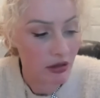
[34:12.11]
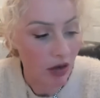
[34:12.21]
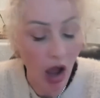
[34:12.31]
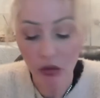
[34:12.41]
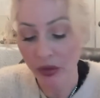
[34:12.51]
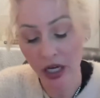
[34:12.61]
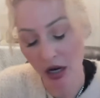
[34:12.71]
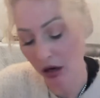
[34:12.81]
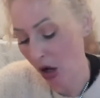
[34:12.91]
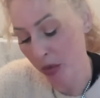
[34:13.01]
I'll read on
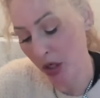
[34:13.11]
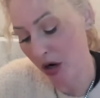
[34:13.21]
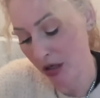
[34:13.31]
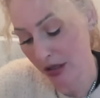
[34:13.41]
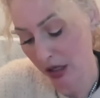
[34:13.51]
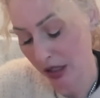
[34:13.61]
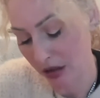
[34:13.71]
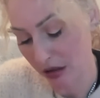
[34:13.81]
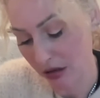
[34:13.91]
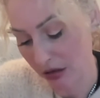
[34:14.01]
it. I'll put cards on it
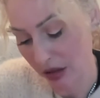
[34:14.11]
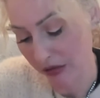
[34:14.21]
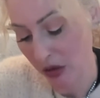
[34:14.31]
if you